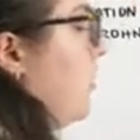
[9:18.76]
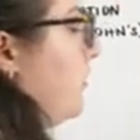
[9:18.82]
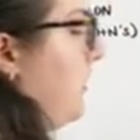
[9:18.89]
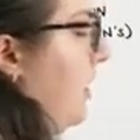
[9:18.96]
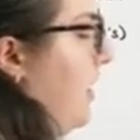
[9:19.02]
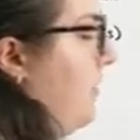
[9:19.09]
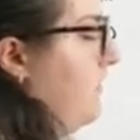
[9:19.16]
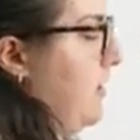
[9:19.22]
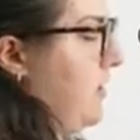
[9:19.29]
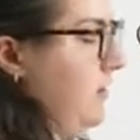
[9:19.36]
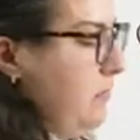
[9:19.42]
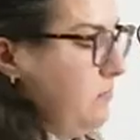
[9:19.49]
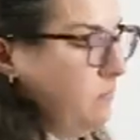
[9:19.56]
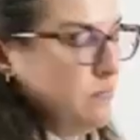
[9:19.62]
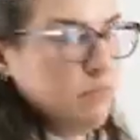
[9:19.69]
are they
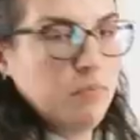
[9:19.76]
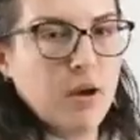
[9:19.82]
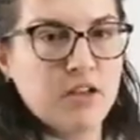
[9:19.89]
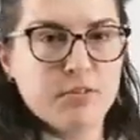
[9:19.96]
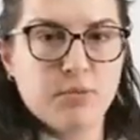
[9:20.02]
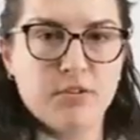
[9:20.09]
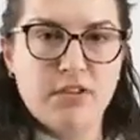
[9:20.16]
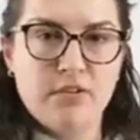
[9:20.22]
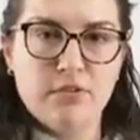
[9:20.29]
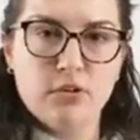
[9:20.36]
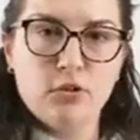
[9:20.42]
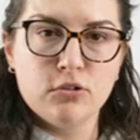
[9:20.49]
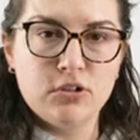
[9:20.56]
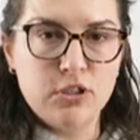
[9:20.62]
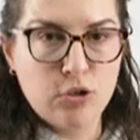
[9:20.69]
having possible
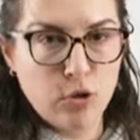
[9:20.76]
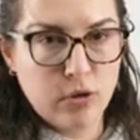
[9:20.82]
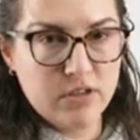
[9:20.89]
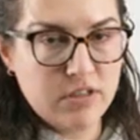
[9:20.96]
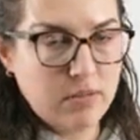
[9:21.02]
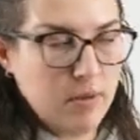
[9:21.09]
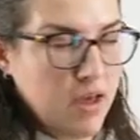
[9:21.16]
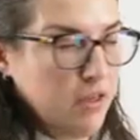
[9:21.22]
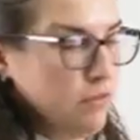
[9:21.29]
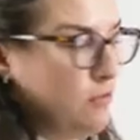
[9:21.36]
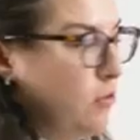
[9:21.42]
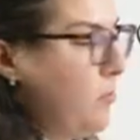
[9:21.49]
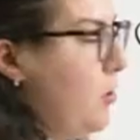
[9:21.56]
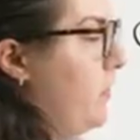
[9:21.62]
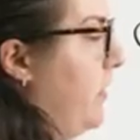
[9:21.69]
difficulty going to the
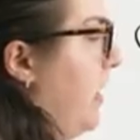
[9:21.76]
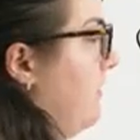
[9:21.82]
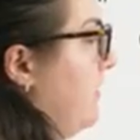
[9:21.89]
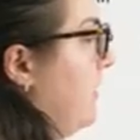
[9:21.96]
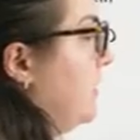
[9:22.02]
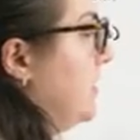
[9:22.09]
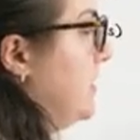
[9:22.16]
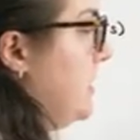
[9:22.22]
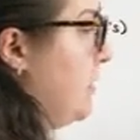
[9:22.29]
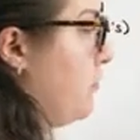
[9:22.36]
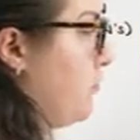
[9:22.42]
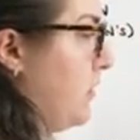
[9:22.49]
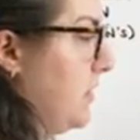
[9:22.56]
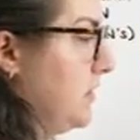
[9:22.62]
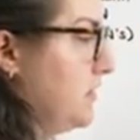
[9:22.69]
bathroom? Are they having a
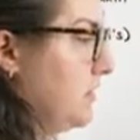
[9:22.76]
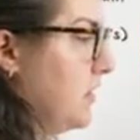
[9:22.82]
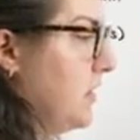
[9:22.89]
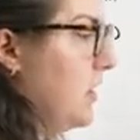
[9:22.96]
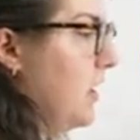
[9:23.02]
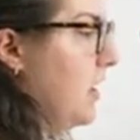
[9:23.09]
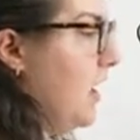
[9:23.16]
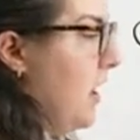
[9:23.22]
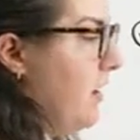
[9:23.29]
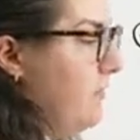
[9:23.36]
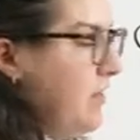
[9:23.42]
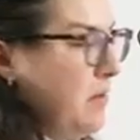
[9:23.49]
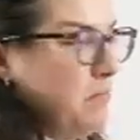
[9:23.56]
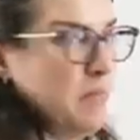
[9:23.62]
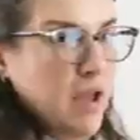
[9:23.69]
decrease of
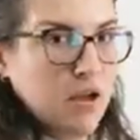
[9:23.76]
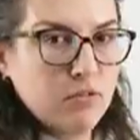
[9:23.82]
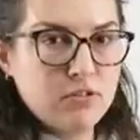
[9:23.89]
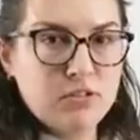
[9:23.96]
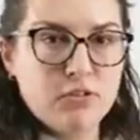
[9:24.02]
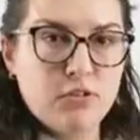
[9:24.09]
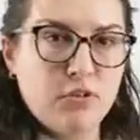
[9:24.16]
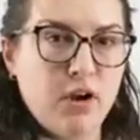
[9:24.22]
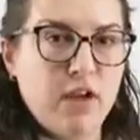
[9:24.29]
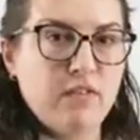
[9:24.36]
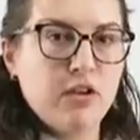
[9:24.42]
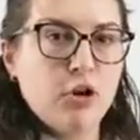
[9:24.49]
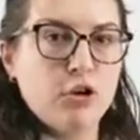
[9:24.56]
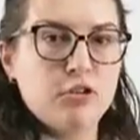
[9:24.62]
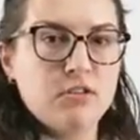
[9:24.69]
the amount? So they're
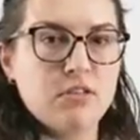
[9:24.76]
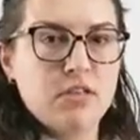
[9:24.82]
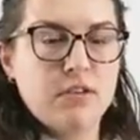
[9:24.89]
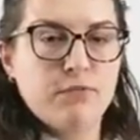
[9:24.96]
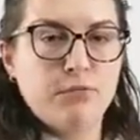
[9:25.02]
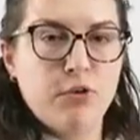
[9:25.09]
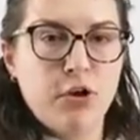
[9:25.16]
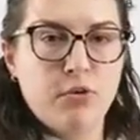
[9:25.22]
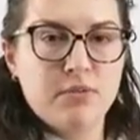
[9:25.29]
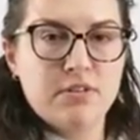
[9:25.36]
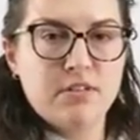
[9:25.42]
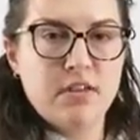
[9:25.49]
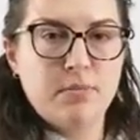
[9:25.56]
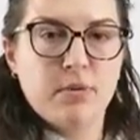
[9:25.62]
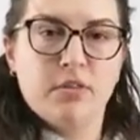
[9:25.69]
having urgency and
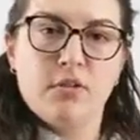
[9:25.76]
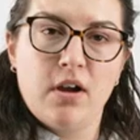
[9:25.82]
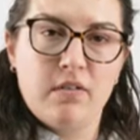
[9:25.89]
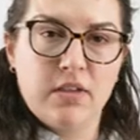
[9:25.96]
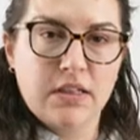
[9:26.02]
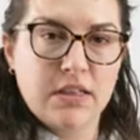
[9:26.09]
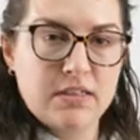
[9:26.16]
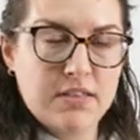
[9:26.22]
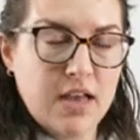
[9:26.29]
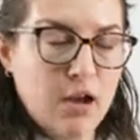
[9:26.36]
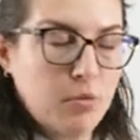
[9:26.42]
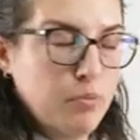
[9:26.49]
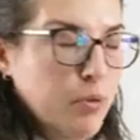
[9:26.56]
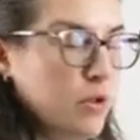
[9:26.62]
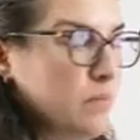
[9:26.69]
frequency, but they're having less
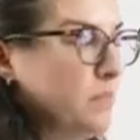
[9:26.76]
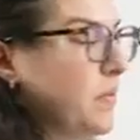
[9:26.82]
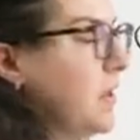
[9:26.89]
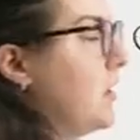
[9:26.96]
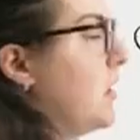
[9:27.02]
output.